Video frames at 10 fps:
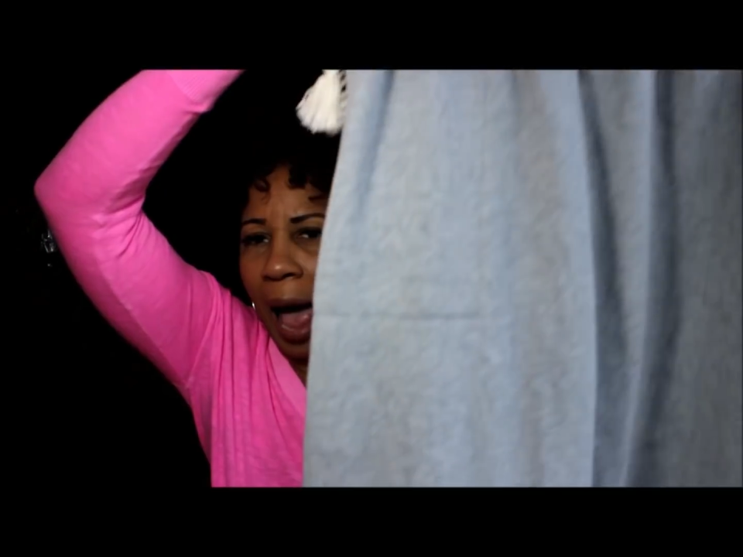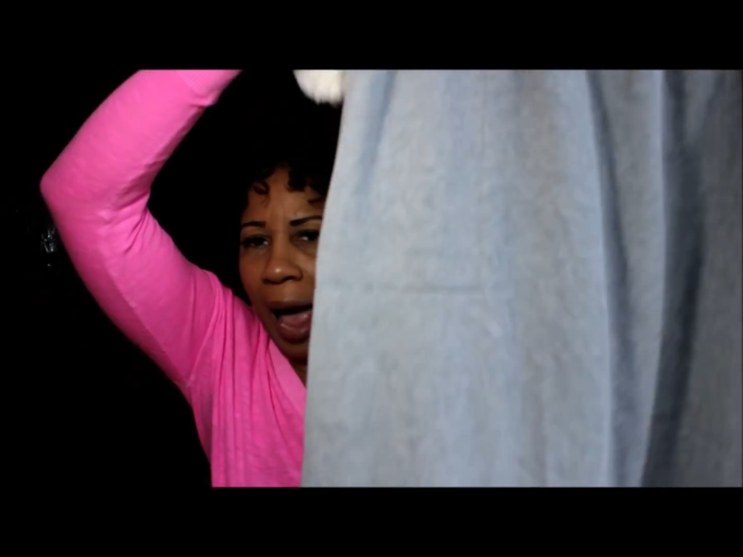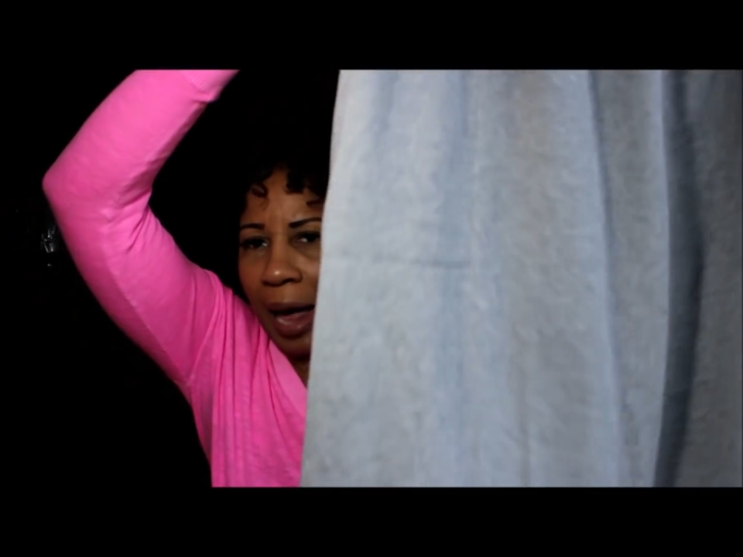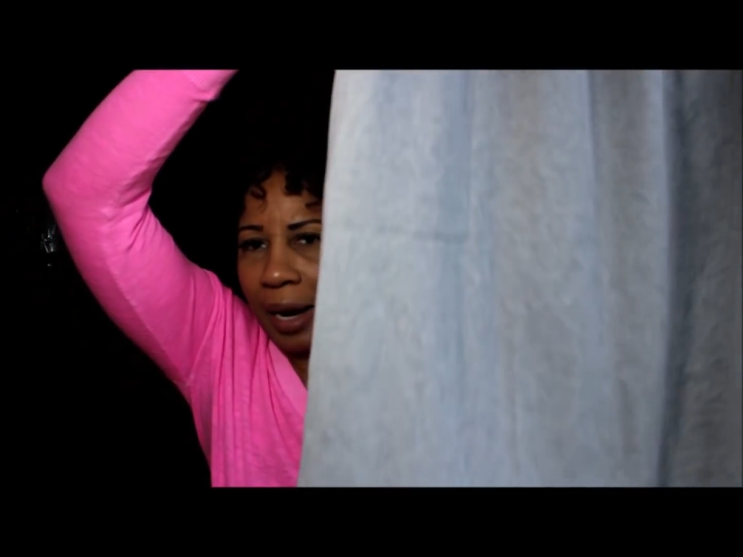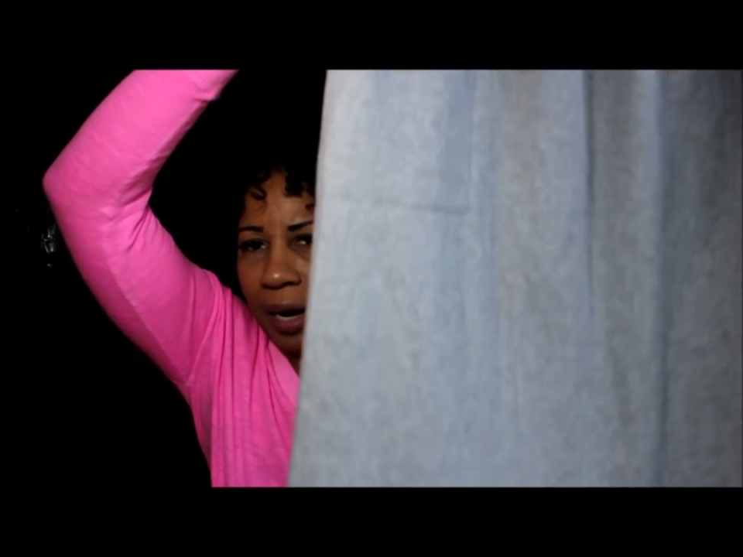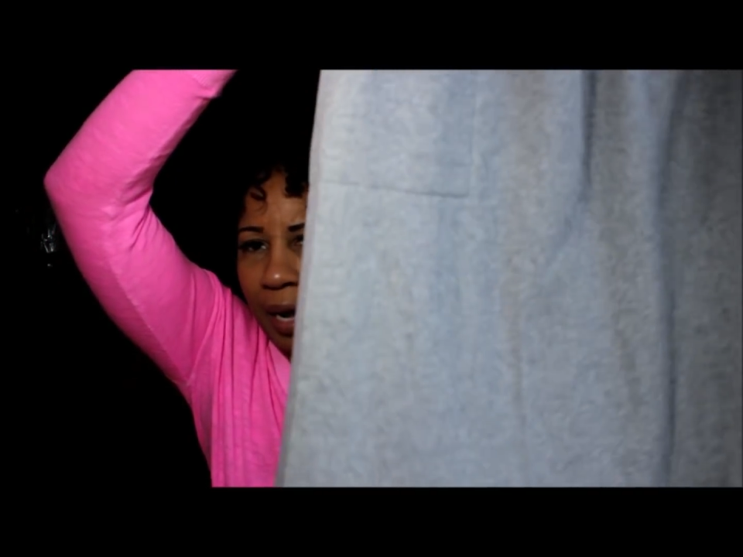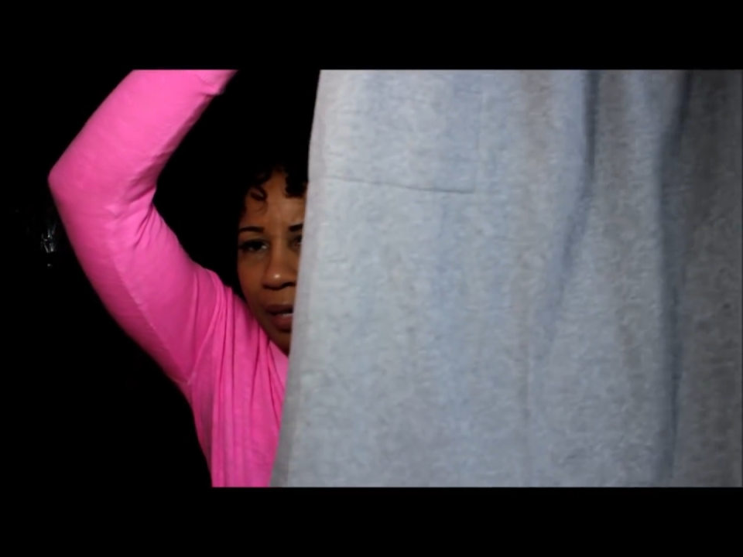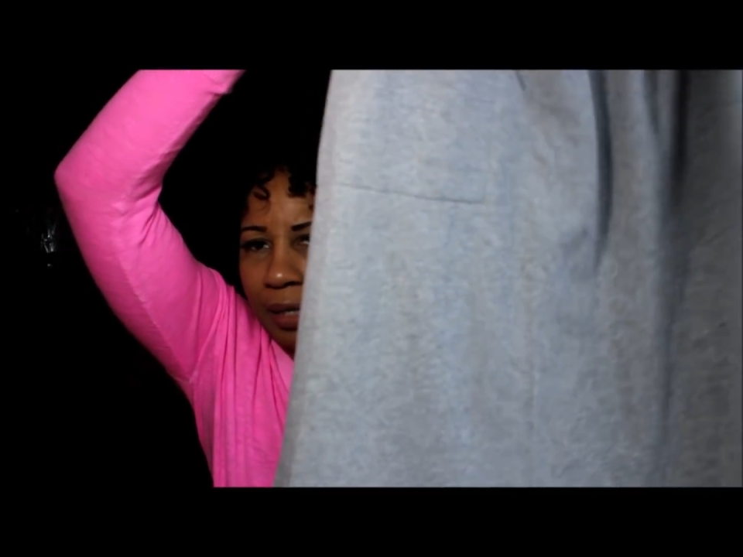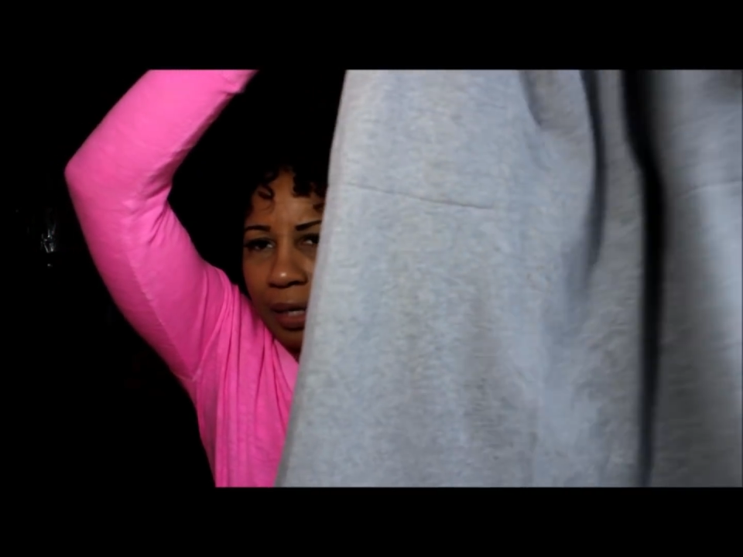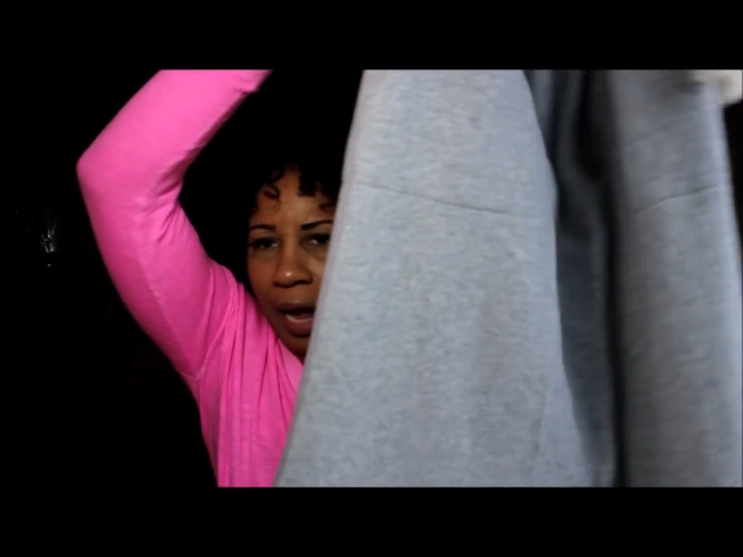and
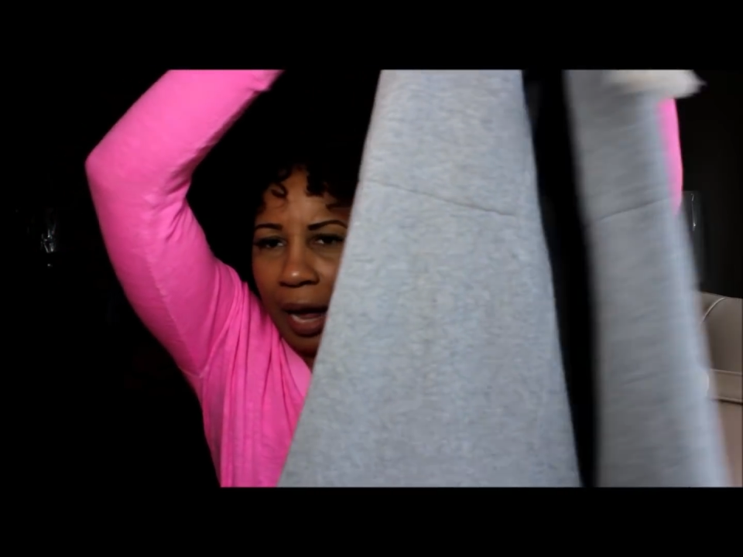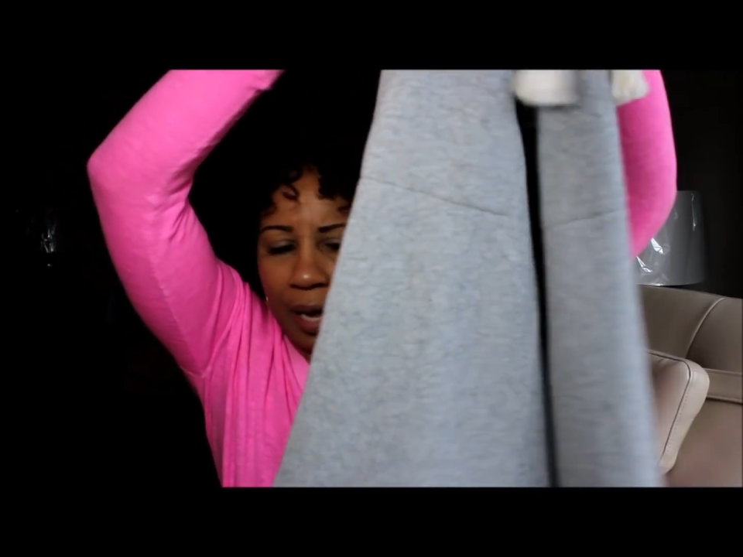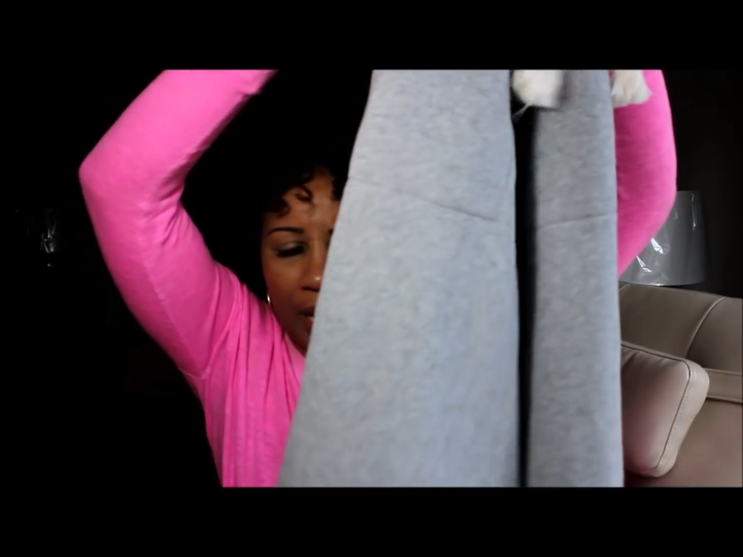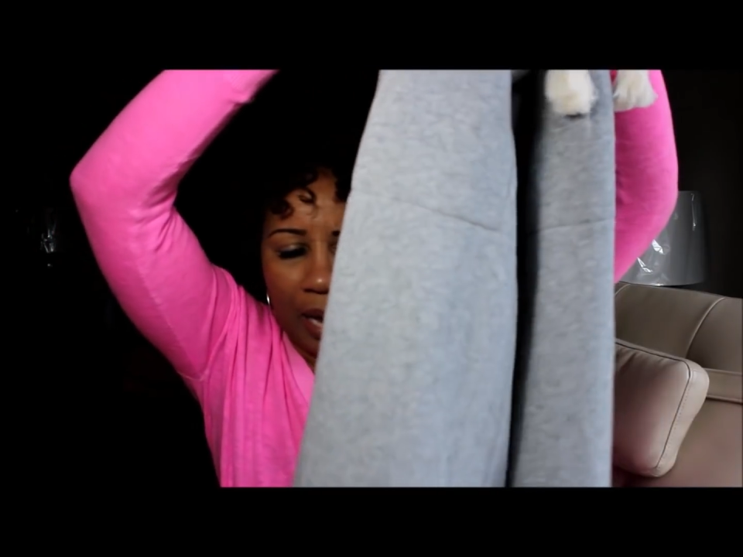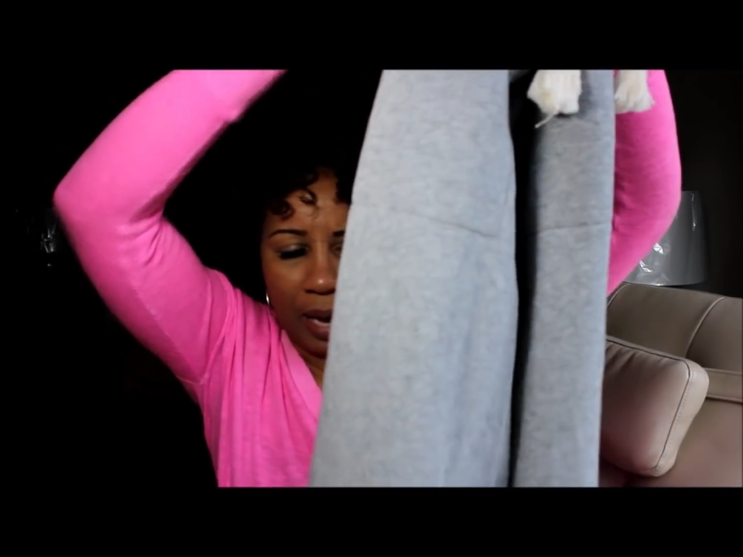it's like